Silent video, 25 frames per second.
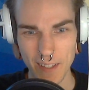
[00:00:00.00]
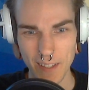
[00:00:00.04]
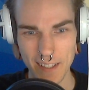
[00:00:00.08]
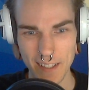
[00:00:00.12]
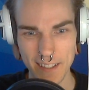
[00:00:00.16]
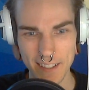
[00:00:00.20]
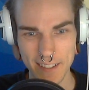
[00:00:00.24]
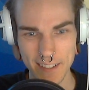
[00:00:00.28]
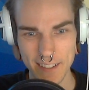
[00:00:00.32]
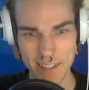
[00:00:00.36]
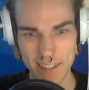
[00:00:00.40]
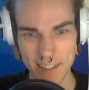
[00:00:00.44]

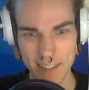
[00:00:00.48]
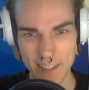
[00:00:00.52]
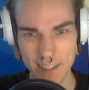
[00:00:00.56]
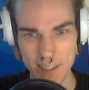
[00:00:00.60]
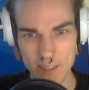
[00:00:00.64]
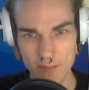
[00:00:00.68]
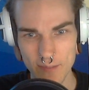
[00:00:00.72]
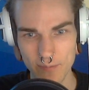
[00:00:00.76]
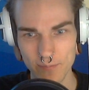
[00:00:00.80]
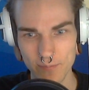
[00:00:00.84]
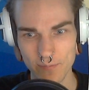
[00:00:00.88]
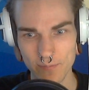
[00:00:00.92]

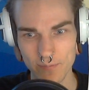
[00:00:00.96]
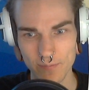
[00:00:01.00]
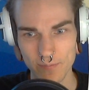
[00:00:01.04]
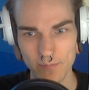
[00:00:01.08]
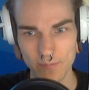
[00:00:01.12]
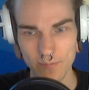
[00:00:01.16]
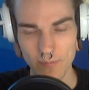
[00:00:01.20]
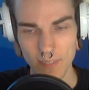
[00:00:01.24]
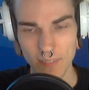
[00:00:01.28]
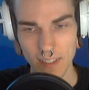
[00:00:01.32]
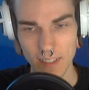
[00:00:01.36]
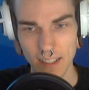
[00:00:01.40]
I
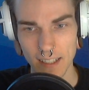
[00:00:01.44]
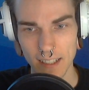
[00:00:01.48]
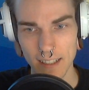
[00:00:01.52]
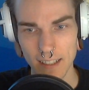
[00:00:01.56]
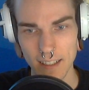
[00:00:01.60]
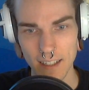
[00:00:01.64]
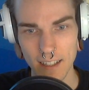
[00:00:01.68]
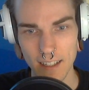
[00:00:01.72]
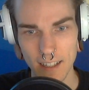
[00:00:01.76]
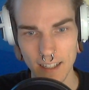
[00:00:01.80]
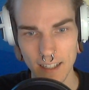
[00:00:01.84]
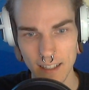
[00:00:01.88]

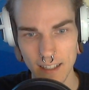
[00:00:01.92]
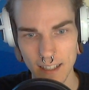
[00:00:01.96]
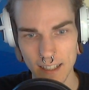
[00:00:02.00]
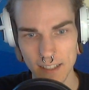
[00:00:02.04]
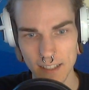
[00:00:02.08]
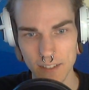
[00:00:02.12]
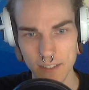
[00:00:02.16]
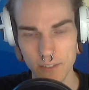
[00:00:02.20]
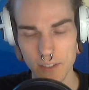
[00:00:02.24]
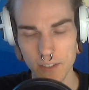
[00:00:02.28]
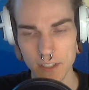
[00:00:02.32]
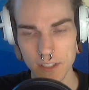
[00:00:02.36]

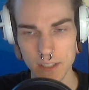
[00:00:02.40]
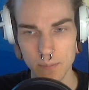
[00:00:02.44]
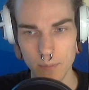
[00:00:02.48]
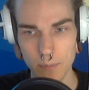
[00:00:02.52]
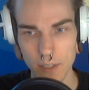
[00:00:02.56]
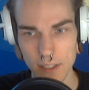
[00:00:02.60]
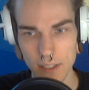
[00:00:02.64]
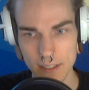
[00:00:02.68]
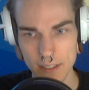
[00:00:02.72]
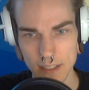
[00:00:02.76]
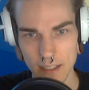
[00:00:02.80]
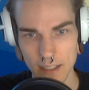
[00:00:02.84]
like doing
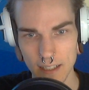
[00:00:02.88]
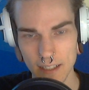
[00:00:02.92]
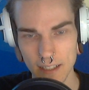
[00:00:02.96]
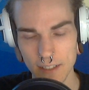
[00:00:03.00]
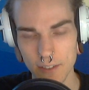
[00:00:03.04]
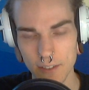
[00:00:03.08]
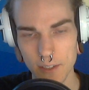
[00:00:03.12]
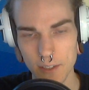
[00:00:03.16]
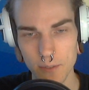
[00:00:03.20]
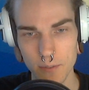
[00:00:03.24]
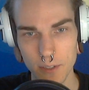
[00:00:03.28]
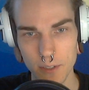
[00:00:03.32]
sports, I like
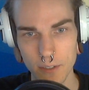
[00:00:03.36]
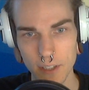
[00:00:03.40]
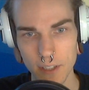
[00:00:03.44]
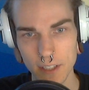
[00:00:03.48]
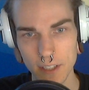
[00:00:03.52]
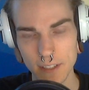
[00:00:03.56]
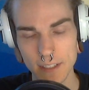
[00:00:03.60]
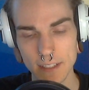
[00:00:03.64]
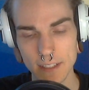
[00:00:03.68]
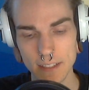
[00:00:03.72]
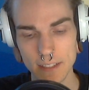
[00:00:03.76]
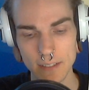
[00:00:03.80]
going for
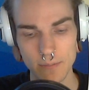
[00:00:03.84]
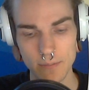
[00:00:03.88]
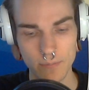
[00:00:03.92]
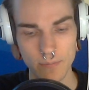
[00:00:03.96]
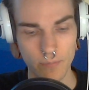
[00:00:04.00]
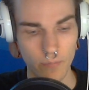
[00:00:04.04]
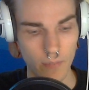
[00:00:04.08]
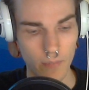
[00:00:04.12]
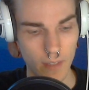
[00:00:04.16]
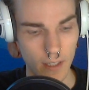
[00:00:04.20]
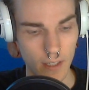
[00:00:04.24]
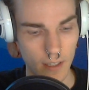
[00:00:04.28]
runs.
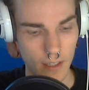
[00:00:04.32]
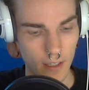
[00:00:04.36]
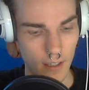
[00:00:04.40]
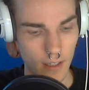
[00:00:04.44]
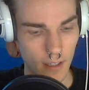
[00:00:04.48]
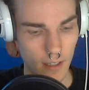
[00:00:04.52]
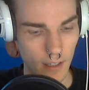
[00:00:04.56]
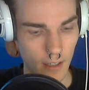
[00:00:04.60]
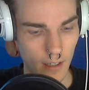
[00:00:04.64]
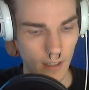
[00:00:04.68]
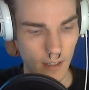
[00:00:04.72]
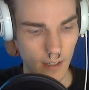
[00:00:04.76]

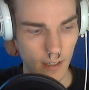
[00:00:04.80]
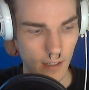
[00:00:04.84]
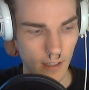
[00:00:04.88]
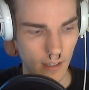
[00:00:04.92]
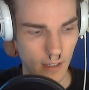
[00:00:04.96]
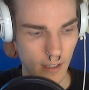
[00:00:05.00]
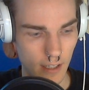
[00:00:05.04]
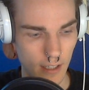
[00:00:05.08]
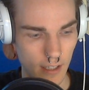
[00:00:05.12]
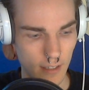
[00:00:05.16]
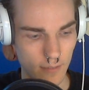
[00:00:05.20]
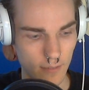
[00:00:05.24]

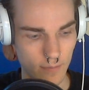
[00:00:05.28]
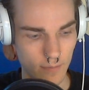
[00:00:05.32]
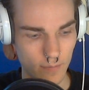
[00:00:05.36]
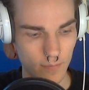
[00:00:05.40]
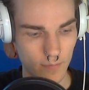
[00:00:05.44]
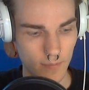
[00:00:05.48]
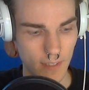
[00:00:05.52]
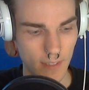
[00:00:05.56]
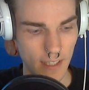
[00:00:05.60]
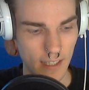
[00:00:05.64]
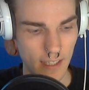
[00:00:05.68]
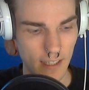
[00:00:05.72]

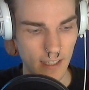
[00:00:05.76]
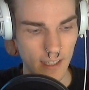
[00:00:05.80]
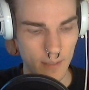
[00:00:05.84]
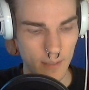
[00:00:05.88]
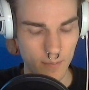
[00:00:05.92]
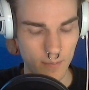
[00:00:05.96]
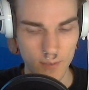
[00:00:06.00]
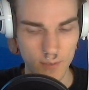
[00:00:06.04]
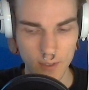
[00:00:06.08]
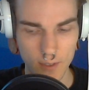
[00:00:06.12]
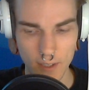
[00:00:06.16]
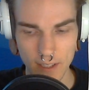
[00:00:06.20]
Yeah,
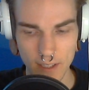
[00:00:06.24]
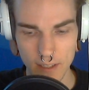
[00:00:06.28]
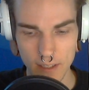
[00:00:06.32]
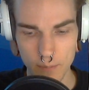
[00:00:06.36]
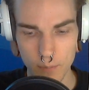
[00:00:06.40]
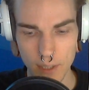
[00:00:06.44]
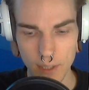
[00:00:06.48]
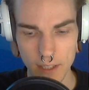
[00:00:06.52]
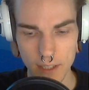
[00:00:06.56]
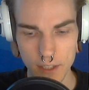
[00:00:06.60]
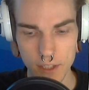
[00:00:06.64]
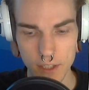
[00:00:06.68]
I'm doing an
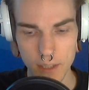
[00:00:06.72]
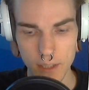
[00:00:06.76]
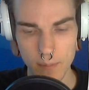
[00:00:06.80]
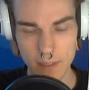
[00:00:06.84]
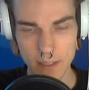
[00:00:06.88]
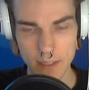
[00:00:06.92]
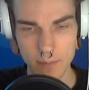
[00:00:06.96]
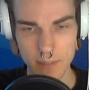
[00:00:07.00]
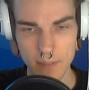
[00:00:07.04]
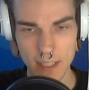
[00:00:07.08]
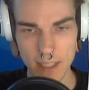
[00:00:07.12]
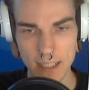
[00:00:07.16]
apprenticeship
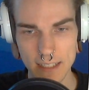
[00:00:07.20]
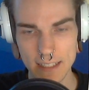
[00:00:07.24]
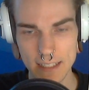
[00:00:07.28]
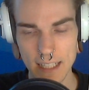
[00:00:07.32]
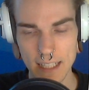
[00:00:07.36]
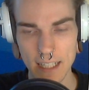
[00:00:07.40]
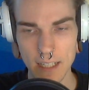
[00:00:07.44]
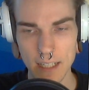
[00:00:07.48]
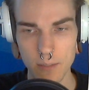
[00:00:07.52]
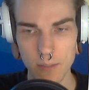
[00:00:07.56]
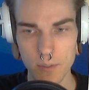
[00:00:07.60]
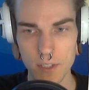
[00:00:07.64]
as a media
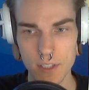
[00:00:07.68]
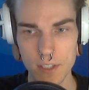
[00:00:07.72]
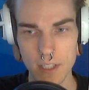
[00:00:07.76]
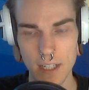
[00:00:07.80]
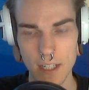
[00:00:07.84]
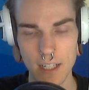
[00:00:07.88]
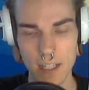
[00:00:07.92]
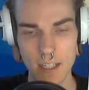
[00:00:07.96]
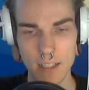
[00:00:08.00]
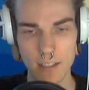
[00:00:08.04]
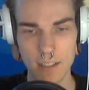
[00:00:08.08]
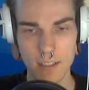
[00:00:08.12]
designer, which
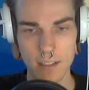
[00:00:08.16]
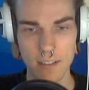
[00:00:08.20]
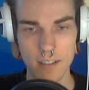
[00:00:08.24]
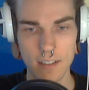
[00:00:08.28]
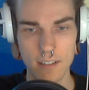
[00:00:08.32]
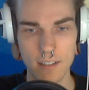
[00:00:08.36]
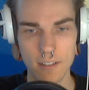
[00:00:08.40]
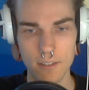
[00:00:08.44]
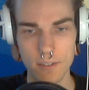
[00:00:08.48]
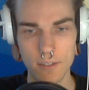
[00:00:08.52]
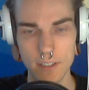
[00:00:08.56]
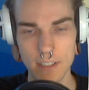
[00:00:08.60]
I
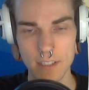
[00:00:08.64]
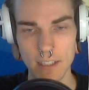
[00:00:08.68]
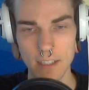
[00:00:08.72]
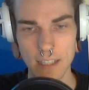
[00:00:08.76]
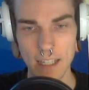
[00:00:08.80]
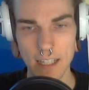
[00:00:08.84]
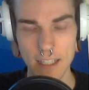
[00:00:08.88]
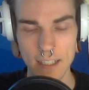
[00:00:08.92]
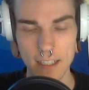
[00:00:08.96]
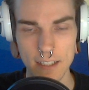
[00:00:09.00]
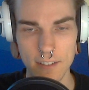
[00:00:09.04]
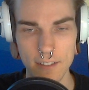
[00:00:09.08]
really
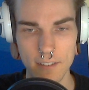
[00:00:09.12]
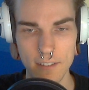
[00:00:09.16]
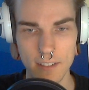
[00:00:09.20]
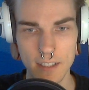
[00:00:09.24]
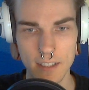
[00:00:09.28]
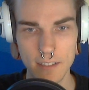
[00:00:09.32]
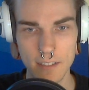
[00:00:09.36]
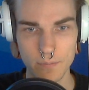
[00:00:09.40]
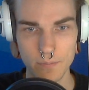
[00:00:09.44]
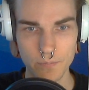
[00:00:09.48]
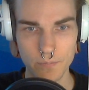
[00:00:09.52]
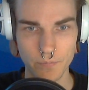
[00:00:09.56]
like
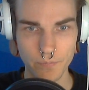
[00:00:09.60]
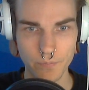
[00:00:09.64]
currently.